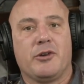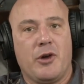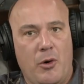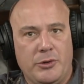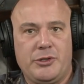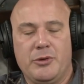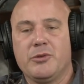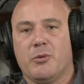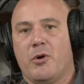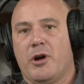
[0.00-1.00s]
go to
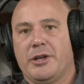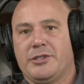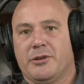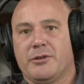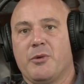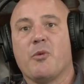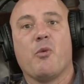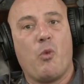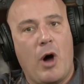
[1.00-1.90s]
The War on Children,